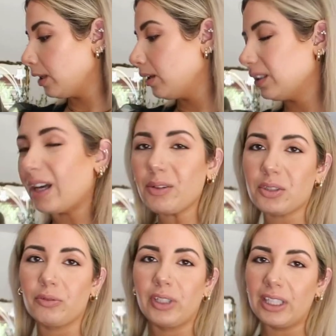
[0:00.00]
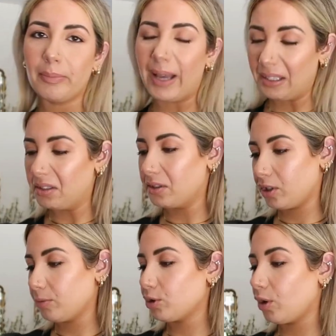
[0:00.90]
that was a really bad
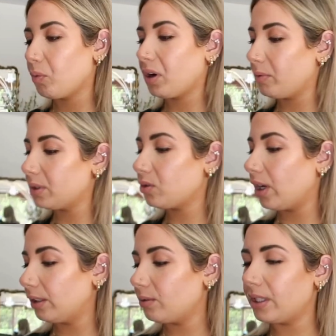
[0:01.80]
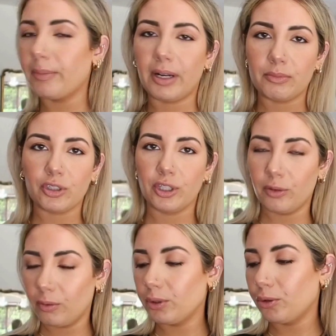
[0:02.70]
description of what i was trying to say but i'm sure you
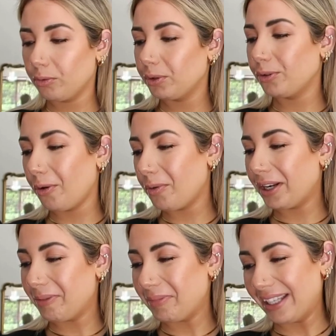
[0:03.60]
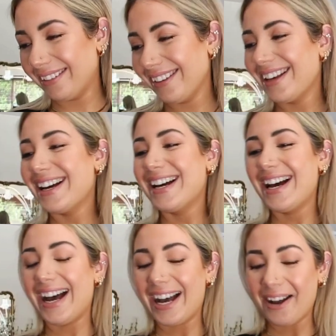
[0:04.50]
you you know what i mean
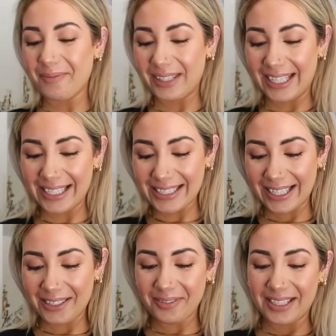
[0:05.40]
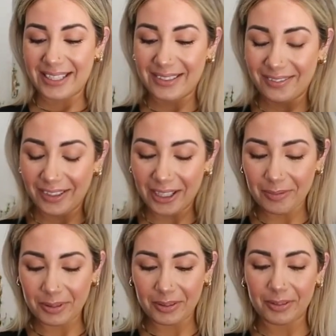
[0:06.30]
um, the next item is this very
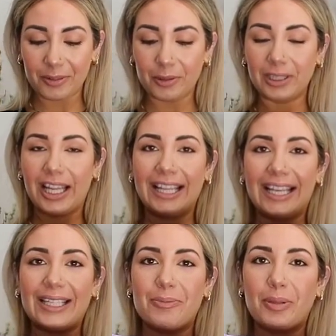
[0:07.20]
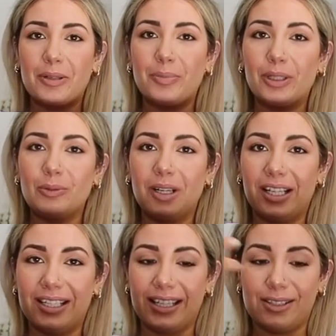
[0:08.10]
beautiful lilac purple one
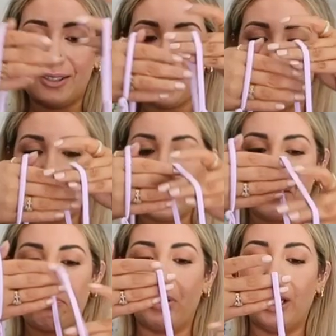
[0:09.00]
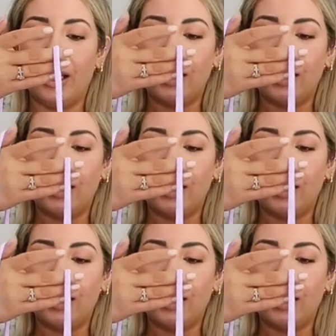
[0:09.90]
it is super simple